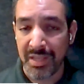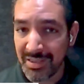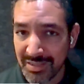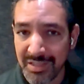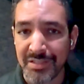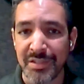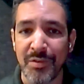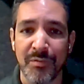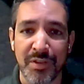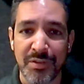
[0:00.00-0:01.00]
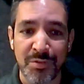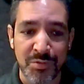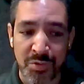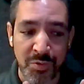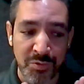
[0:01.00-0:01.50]
It needs innovation.
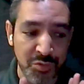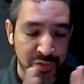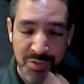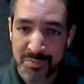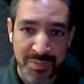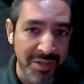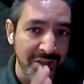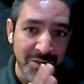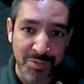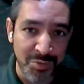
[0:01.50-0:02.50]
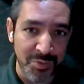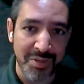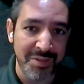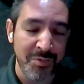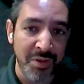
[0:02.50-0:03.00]
So jump in, do it.